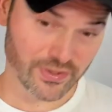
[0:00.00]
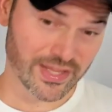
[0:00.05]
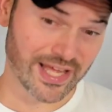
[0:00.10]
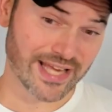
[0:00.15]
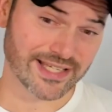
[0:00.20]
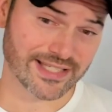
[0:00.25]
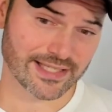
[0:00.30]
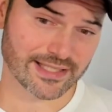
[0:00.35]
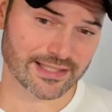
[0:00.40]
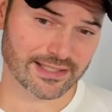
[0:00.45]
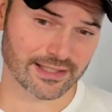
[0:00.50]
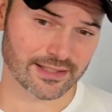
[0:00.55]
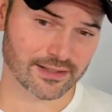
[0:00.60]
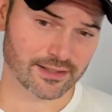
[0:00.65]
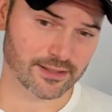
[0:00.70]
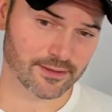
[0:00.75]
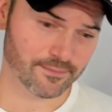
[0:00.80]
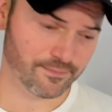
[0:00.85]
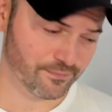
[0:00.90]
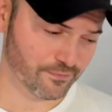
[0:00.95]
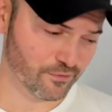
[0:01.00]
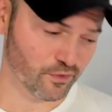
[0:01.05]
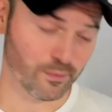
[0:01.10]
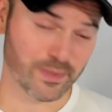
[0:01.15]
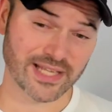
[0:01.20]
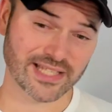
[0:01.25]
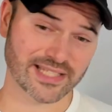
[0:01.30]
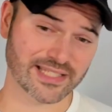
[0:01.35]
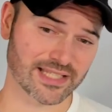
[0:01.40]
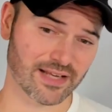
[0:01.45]
that distance. For
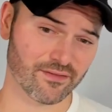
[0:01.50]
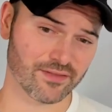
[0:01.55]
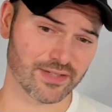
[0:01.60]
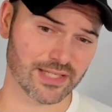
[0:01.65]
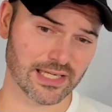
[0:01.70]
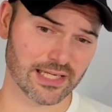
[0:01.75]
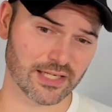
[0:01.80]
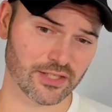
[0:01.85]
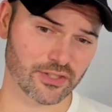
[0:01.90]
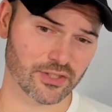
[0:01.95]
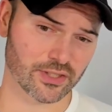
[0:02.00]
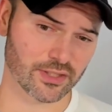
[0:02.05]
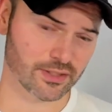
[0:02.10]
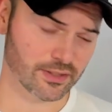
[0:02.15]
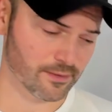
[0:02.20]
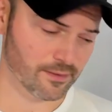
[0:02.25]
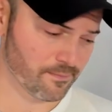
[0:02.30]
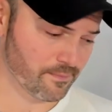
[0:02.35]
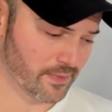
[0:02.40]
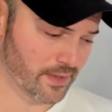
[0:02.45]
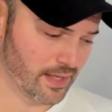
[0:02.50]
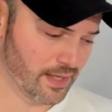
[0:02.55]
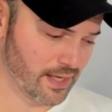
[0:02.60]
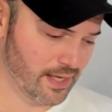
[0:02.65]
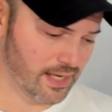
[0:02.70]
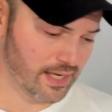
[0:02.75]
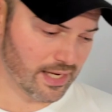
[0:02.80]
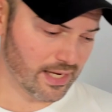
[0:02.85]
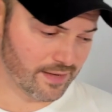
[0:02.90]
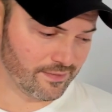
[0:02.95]
me, it's 17 inches.
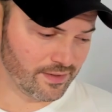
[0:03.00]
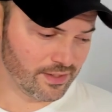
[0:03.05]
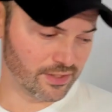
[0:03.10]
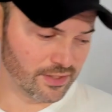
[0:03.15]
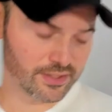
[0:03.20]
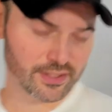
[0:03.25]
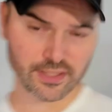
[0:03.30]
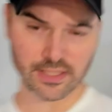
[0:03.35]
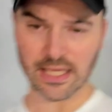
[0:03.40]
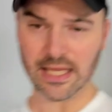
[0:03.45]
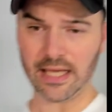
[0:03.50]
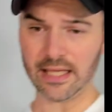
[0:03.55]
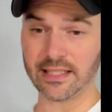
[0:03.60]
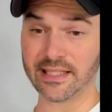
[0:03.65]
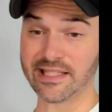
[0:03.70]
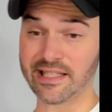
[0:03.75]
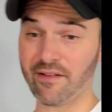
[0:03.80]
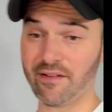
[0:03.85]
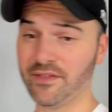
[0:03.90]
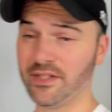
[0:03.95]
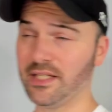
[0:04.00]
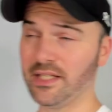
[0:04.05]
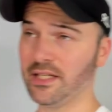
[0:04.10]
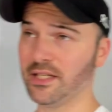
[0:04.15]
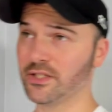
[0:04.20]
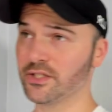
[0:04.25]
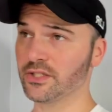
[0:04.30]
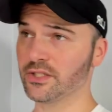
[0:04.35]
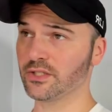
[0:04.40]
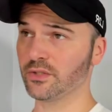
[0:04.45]
And then you stand 17
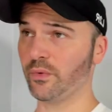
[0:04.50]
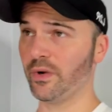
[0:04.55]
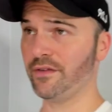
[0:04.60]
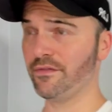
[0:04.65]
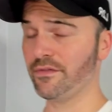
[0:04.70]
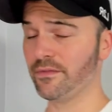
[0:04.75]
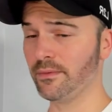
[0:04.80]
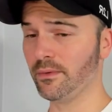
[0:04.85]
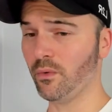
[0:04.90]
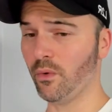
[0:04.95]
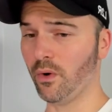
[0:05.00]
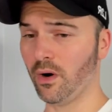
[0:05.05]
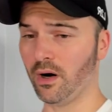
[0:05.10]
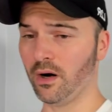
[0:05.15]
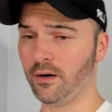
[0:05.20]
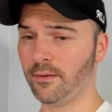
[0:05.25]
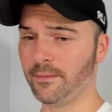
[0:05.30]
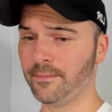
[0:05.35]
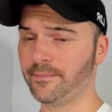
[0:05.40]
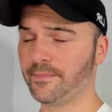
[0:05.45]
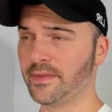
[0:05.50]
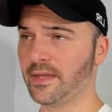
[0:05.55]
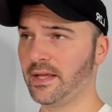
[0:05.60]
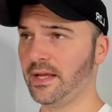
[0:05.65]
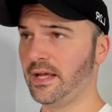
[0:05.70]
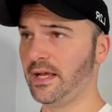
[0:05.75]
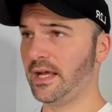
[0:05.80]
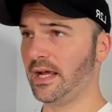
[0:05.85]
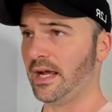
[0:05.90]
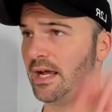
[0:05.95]
inches away from the wall,
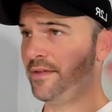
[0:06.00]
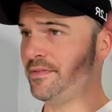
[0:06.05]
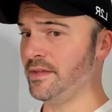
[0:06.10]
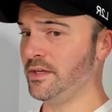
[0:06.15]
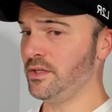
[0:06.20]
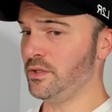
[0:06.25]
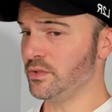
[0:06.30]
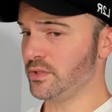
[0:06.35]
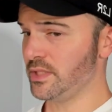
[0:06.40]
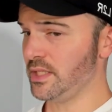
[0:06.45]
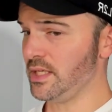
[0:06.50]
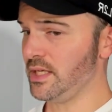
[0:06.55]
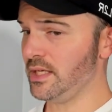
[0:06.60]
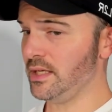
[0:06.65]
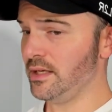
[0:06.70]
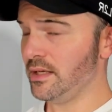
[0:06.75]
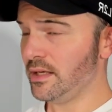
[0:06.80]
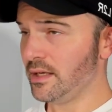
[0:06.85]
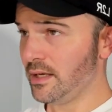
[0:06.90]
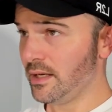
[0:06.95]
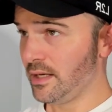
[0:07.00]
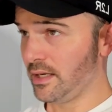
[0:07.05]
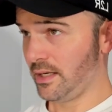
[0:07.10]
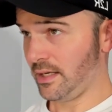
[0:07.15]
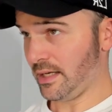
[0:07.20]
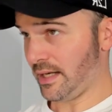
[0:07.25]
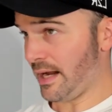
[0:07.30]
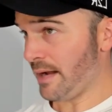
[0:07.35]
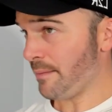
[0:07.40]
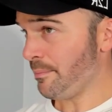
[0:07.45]
and then you see,
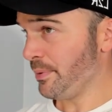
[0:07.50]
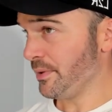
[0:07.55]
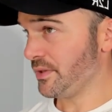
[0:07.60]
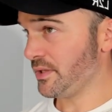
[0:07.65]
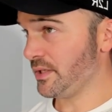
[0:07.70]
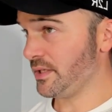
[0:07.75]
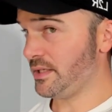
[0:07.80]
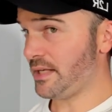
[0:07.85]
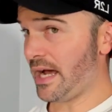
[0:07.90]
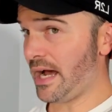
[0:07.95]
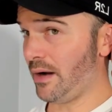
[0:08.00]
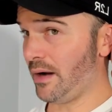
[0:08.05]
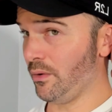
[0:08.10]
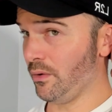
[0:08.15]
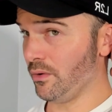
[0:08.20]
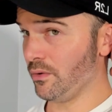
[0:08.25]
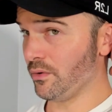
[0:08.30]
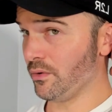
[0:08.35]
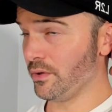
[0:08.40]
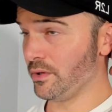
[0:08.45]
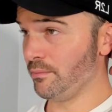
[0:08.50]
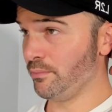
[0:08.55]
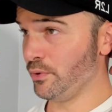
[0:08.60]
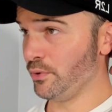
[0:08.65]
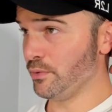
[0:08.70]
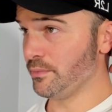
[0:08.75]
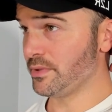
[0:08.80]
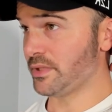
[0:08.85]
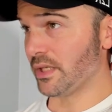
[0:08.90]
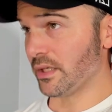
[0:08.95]
can I put the dowel or the
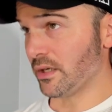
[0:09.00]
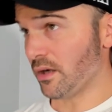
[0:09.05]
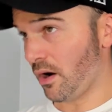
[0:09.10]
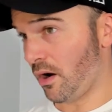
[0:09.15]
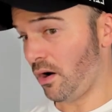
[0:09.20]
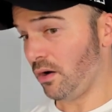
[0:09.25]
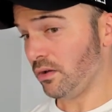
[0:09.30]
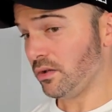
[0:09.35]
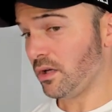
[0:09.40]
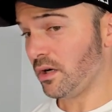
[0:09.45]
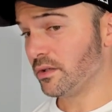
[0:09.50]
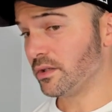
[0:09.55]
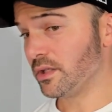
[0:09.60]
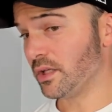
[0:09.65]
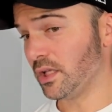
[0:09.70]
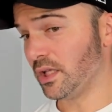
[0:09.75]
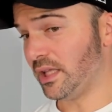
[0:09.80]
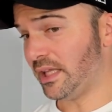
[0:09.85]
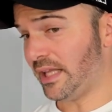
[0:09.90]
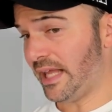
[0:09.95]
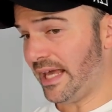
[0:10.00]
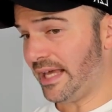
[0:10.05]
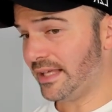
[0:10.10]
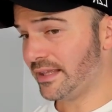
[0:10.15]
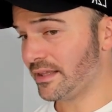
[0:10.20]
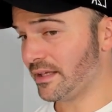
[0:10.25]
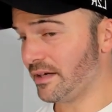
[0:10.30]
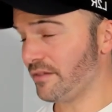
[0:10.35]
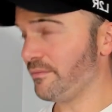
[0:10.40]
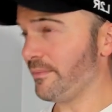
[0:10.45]
broomstick all along the
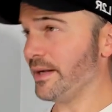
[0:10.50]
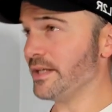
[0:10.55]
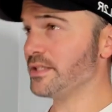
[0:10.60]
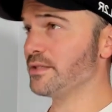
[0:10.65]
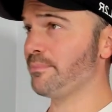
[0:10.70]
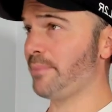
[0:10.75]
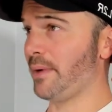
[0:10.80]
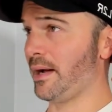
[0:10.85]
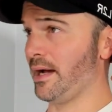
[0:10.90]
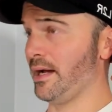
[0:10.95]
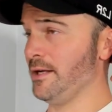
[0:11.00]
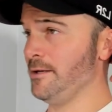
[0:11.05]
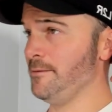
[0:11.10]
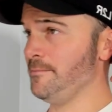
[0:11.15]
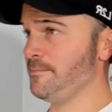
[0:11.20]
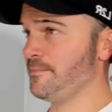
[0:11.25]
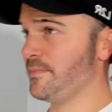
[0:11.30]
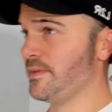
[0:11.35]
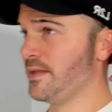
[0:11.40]
length of my spine,